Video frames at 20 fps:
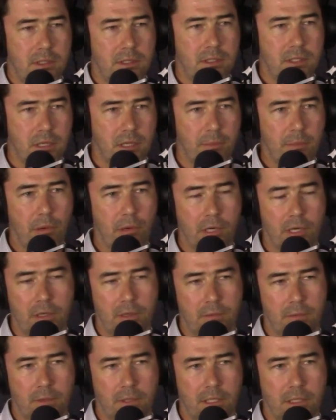to the point
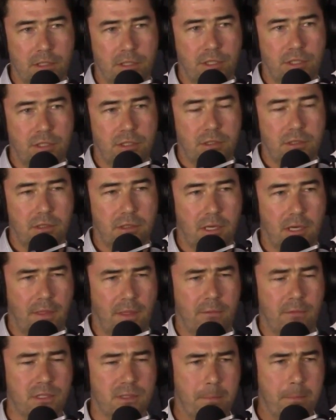at which and
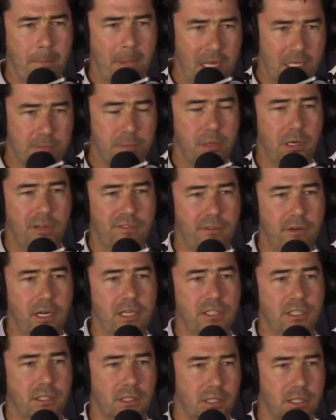there was mass
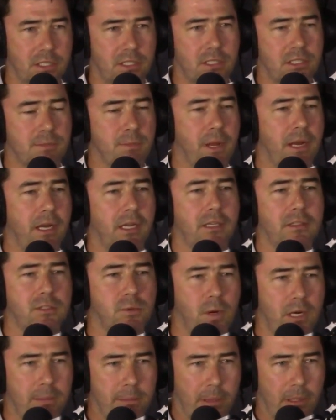proliferation because you're spending
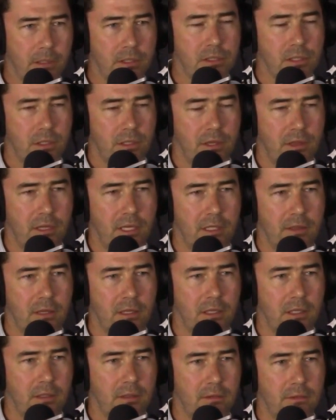20 bucks on a thing
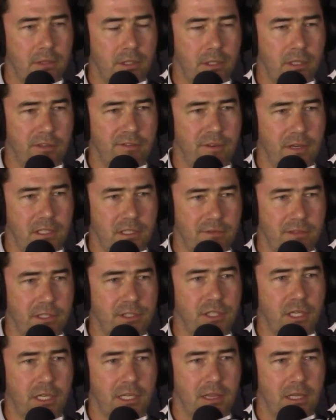that you could effectively
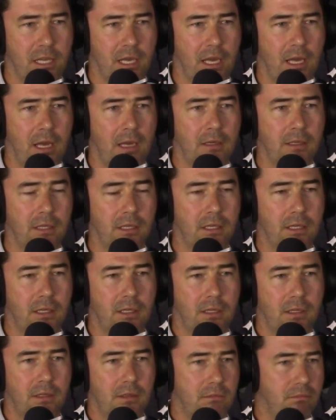chuck in the air
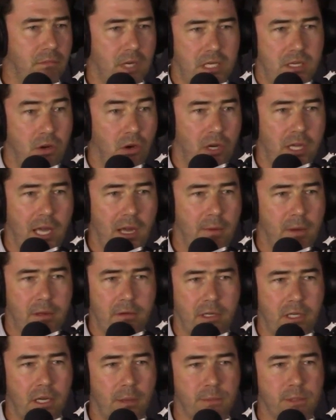and not care whether
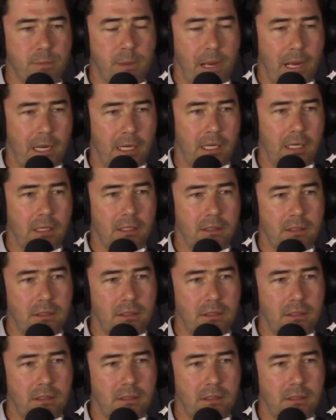it comes back